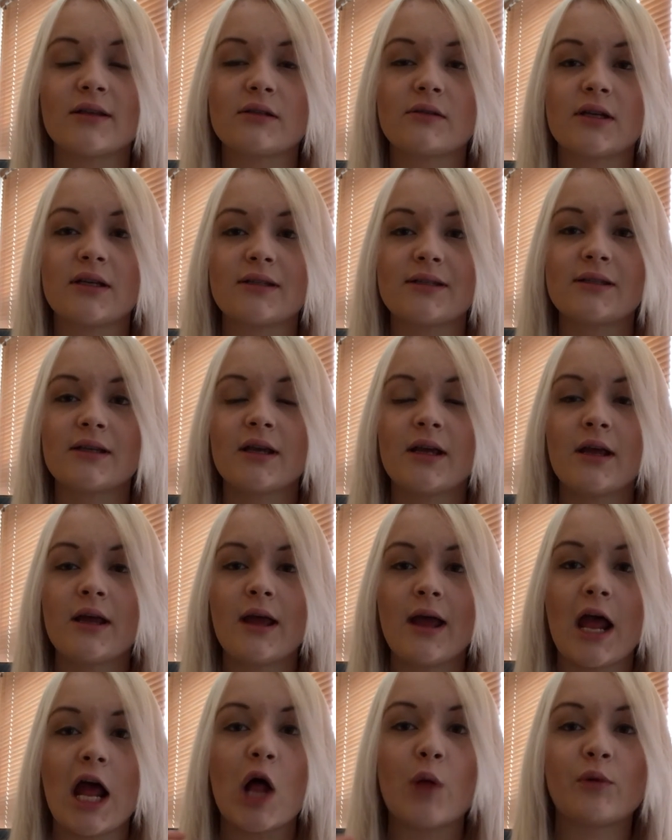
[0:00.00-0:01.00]
So it's
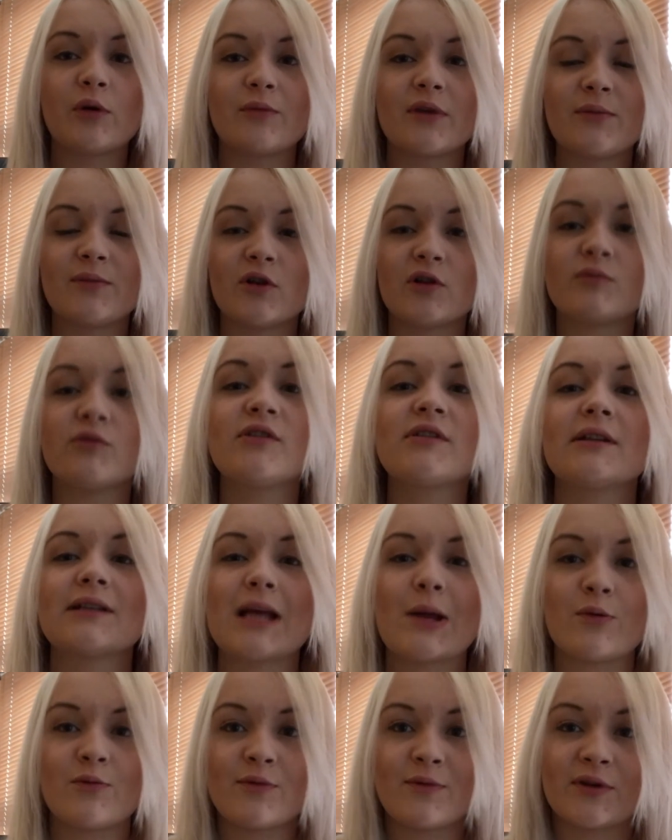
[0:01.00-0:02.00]
helping me build muscle, it's
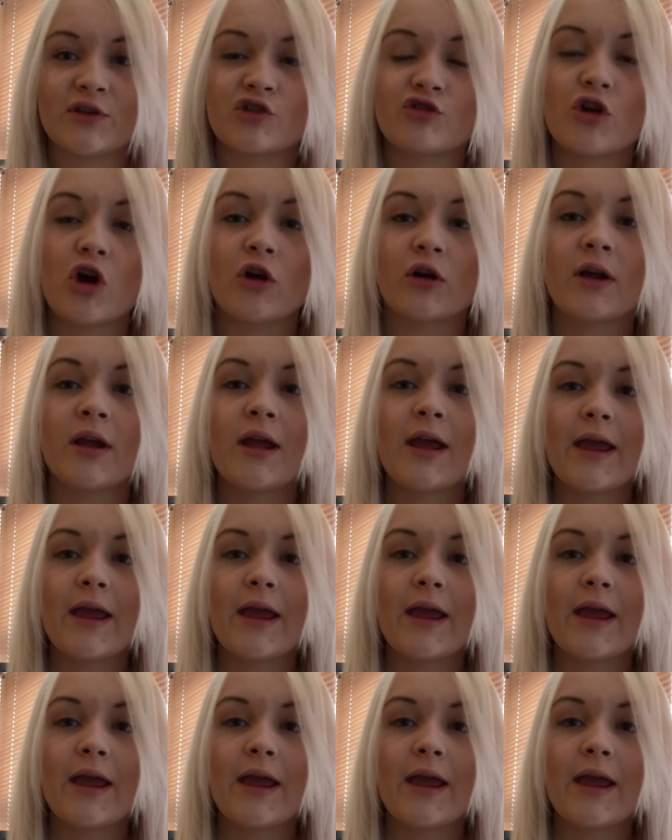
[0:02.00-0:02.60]
helping me be strong.